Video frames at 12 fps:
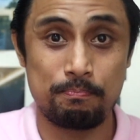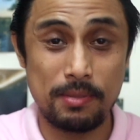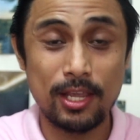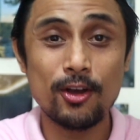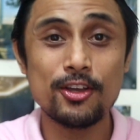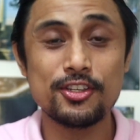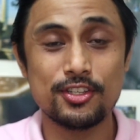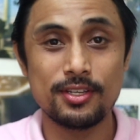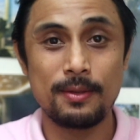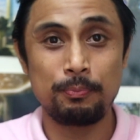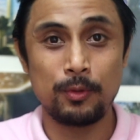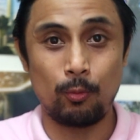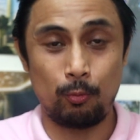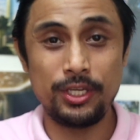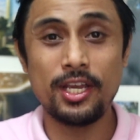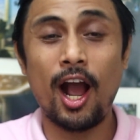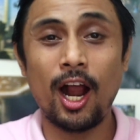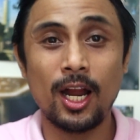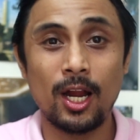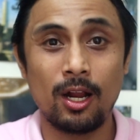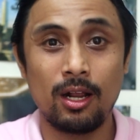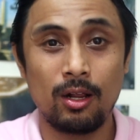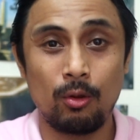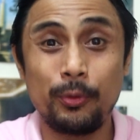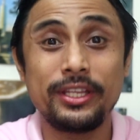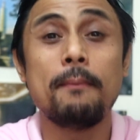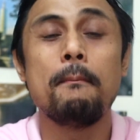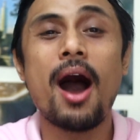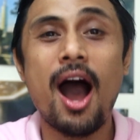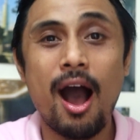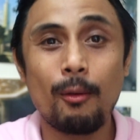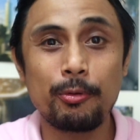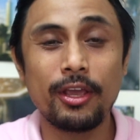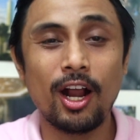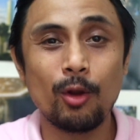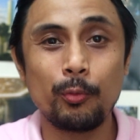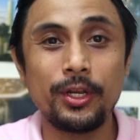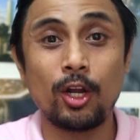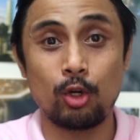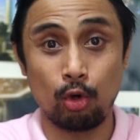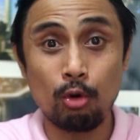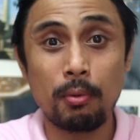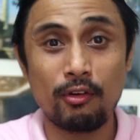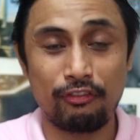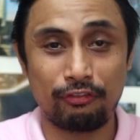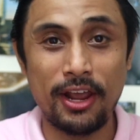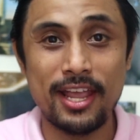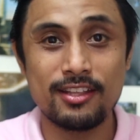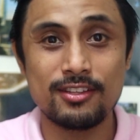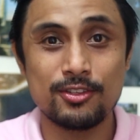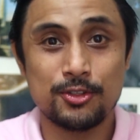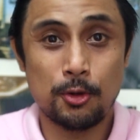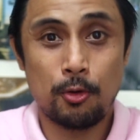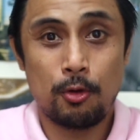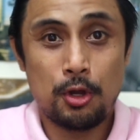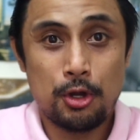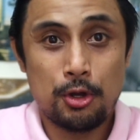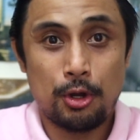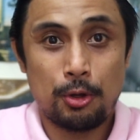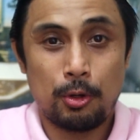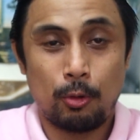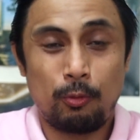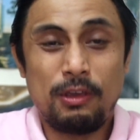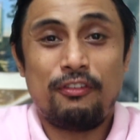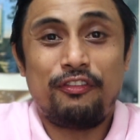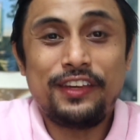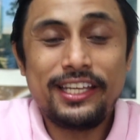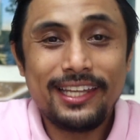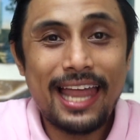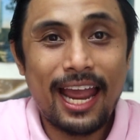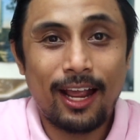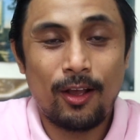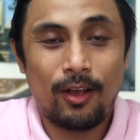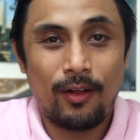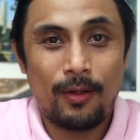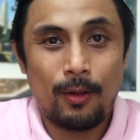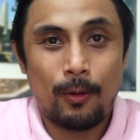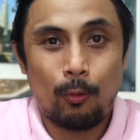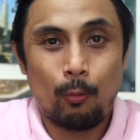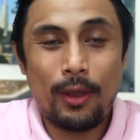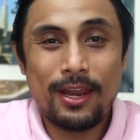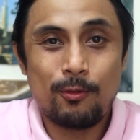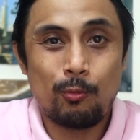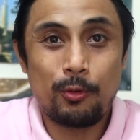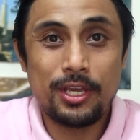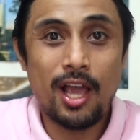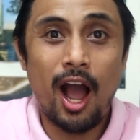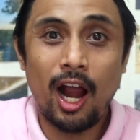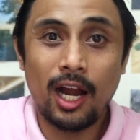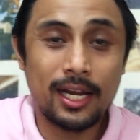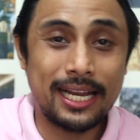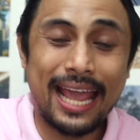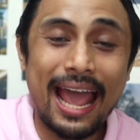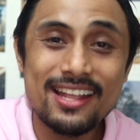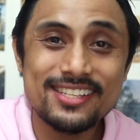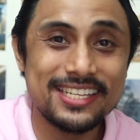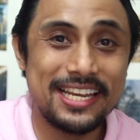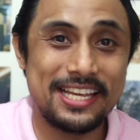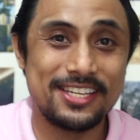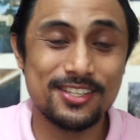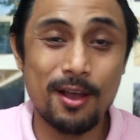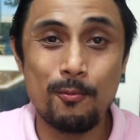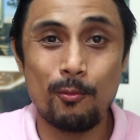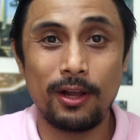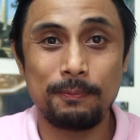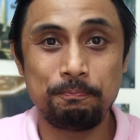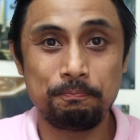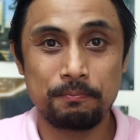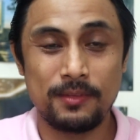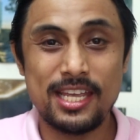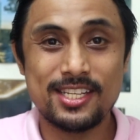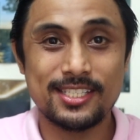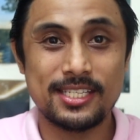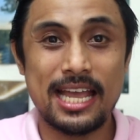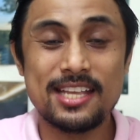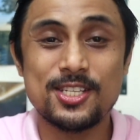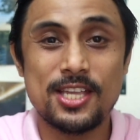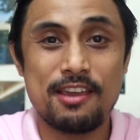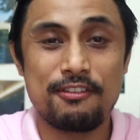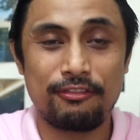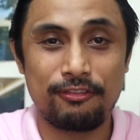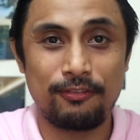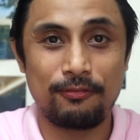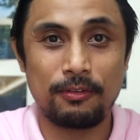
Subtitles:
Because we are with the mob, we are with our group of friends, so we feel like when we are canceling someone, it's as if